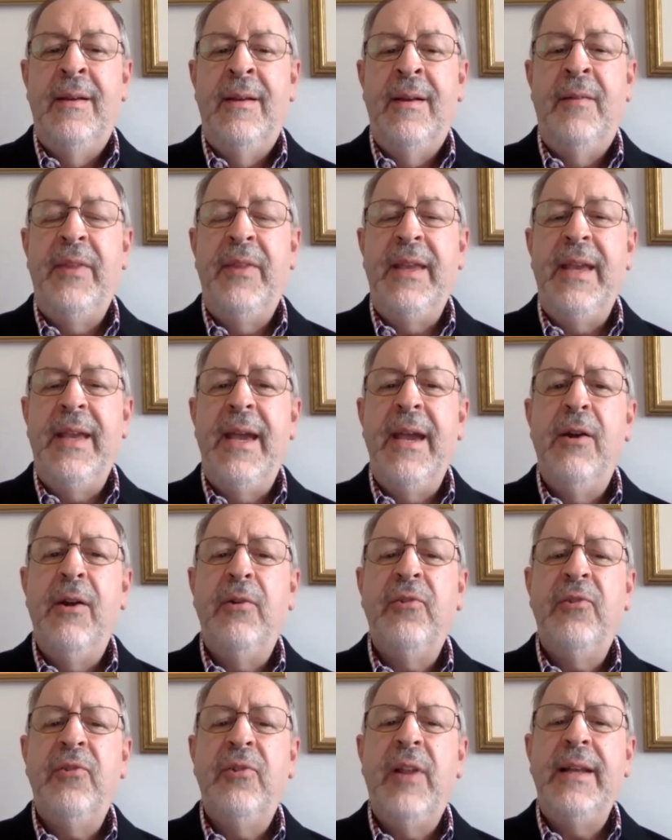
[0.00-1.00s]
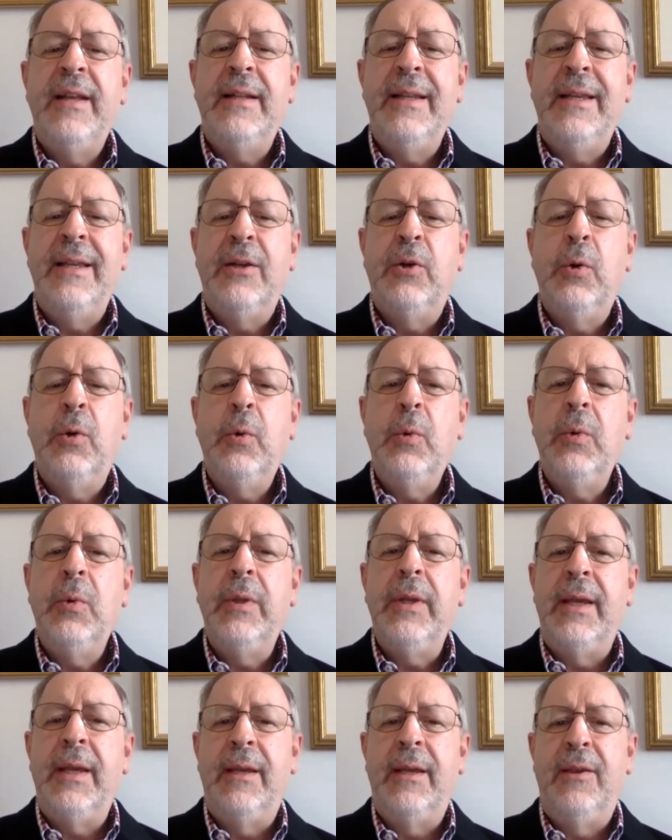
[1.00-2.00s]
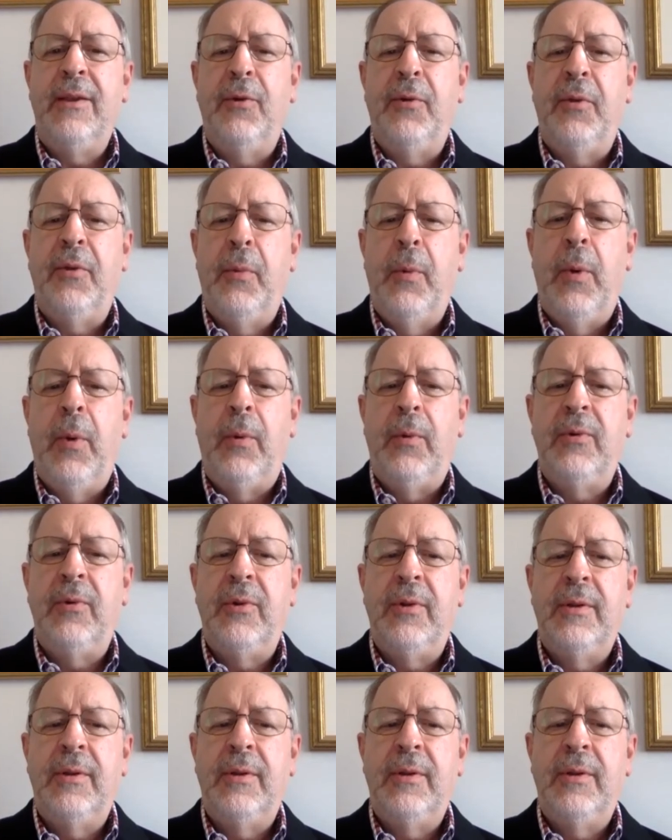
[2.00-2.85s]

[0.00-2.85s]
of the air slightly cooling your throat,